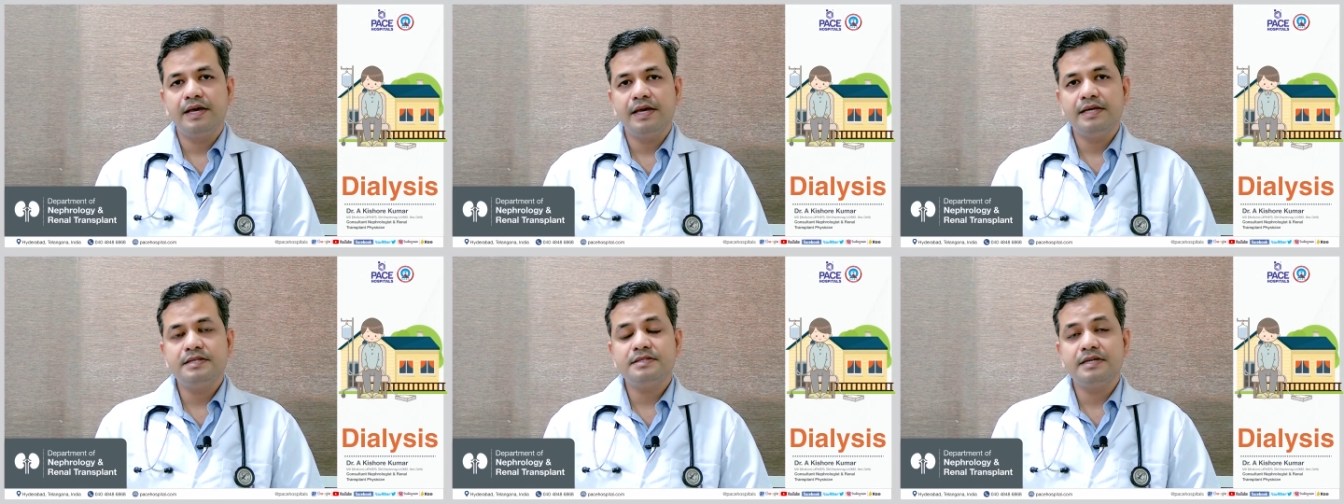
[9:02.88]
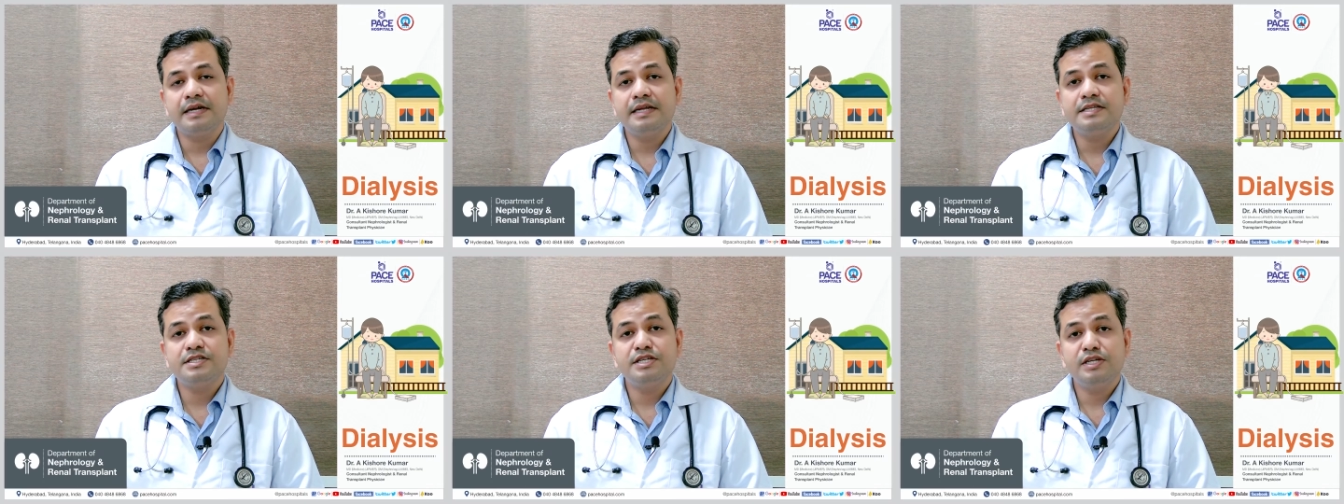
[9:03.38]
is
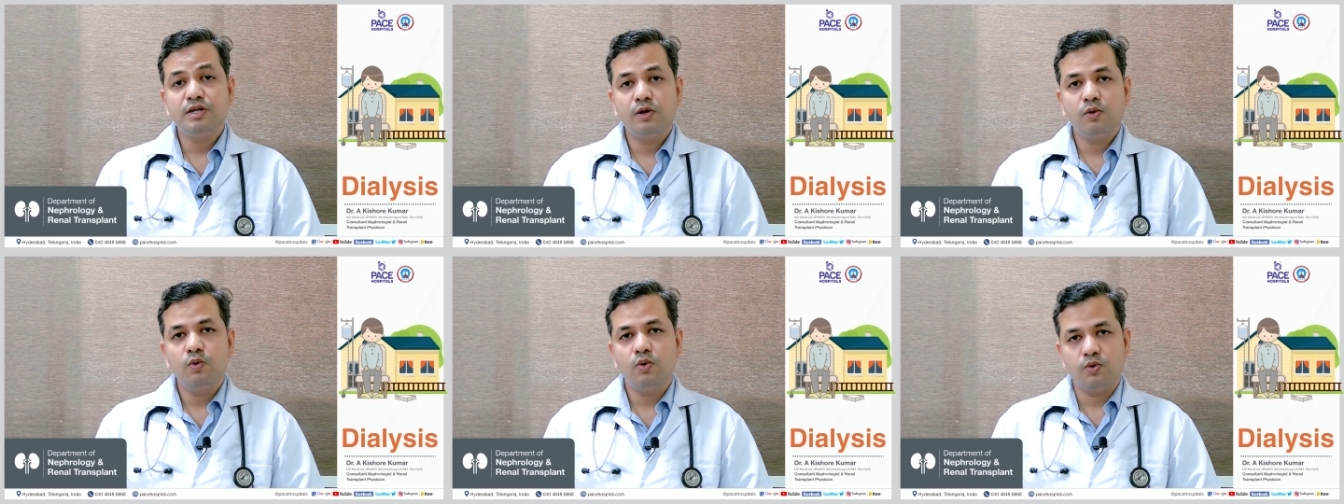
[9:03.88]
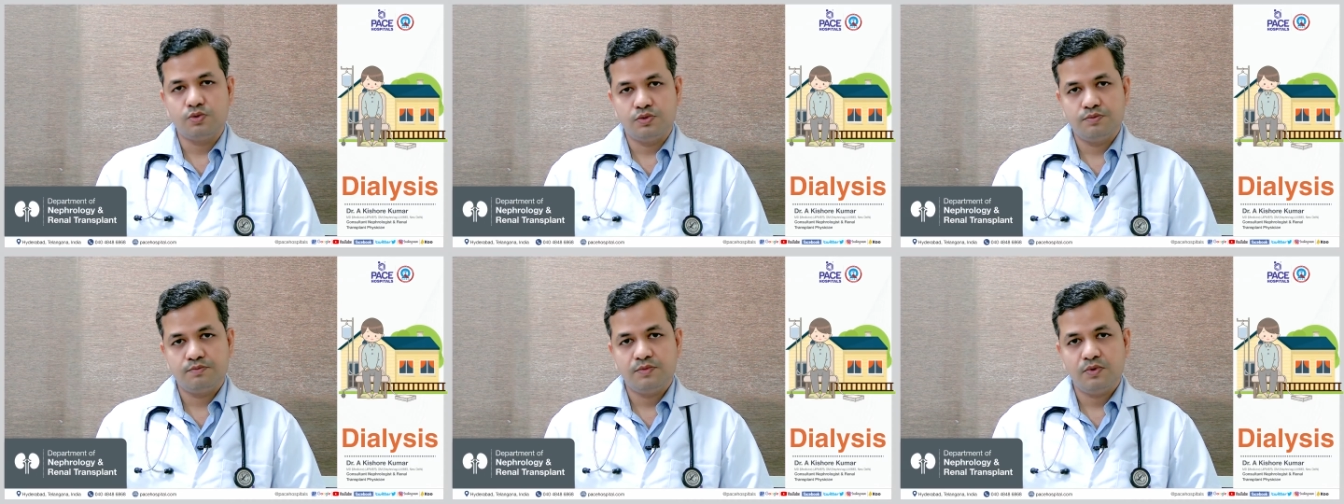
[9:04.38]
rich in
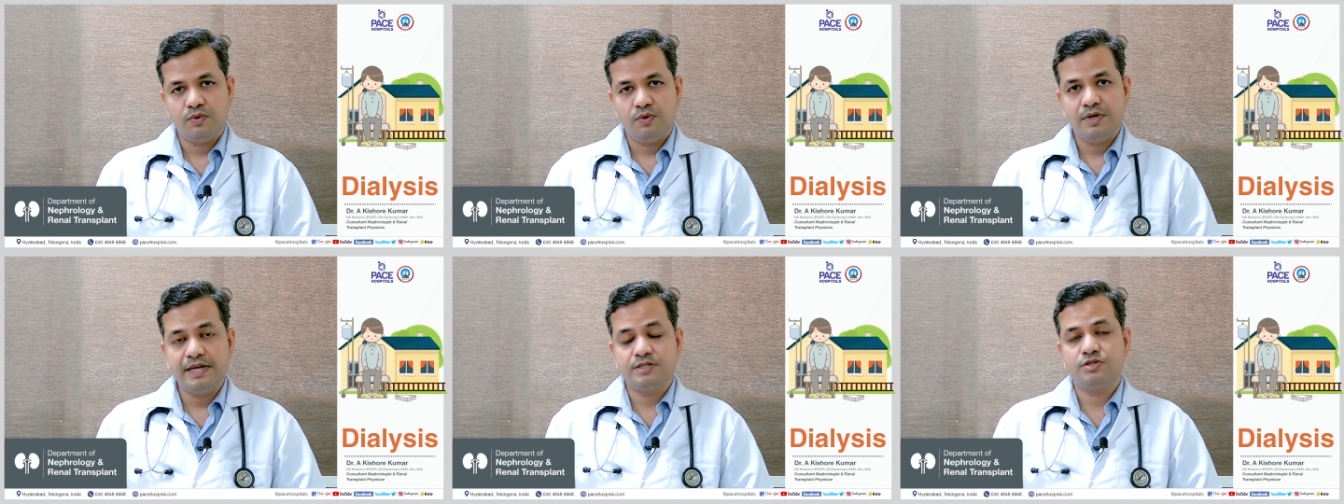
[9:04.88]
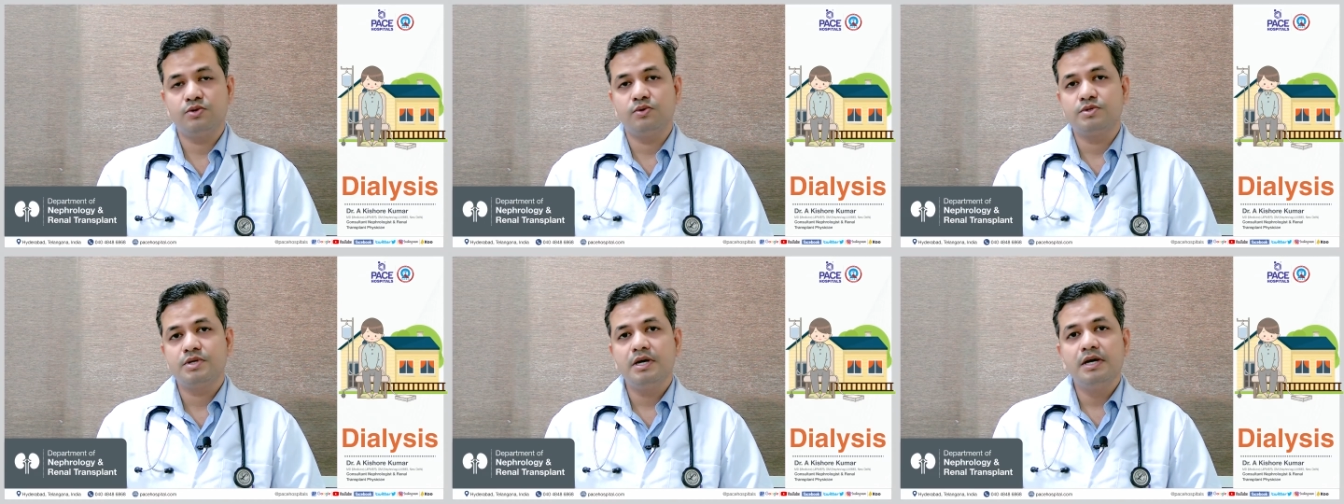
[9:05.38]
glucose or
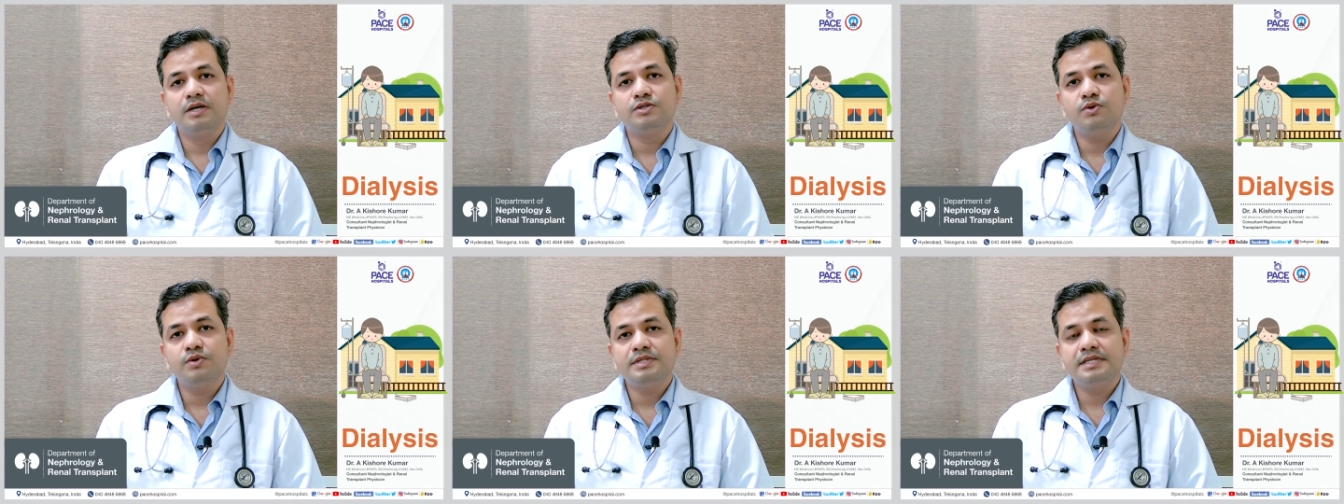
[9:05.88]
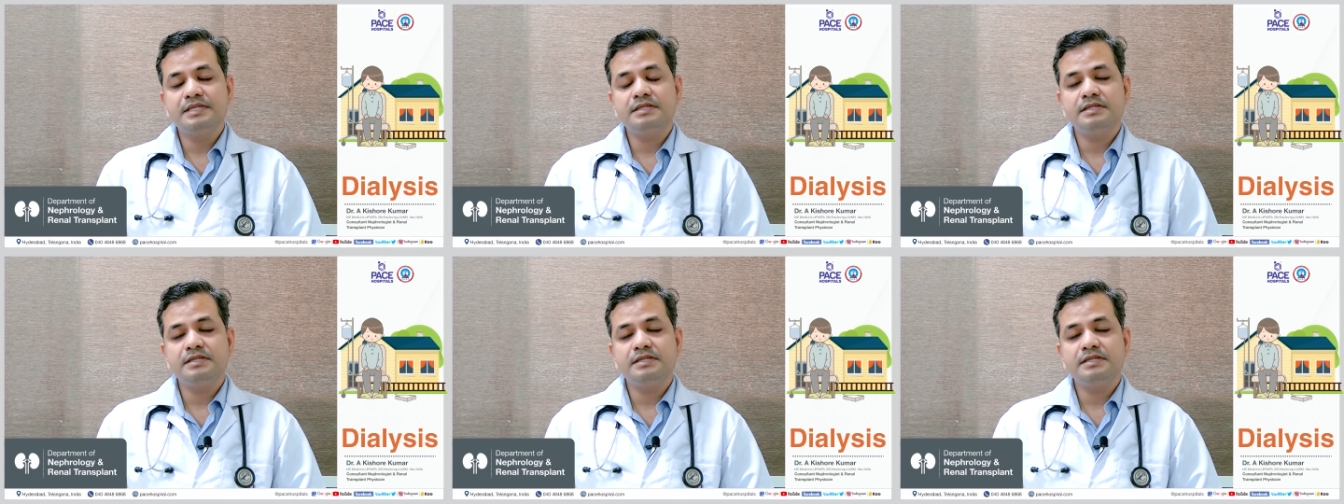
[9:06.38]
dextrose. So